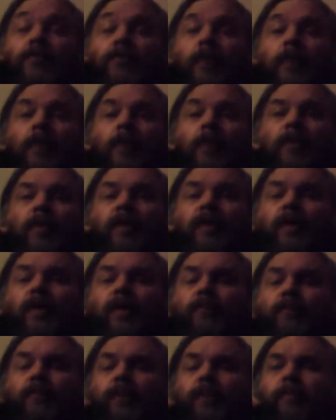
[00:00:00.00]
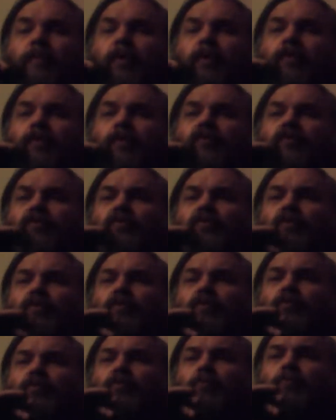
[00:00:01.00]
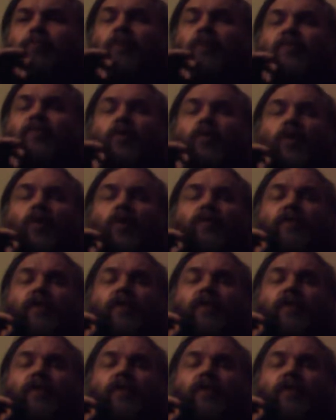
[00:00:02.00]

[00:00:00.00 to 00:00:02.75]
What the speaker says: Bible, people who bother to look at